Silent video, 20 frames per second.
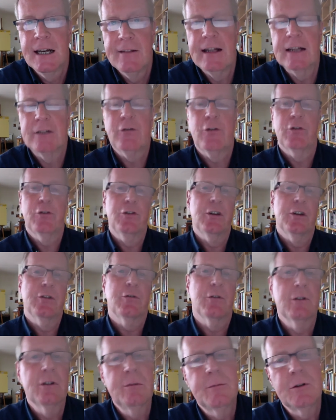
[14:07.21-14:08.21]
that's the
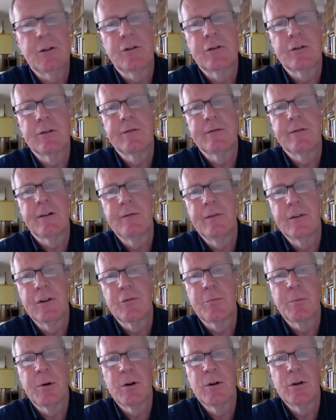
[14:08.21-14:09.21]
central image of this
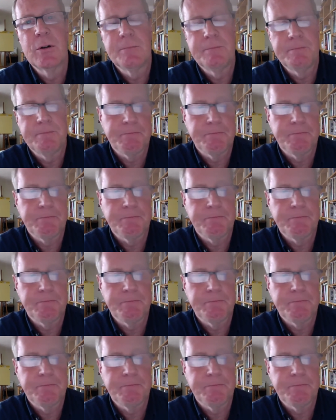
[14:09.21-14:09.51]
poem.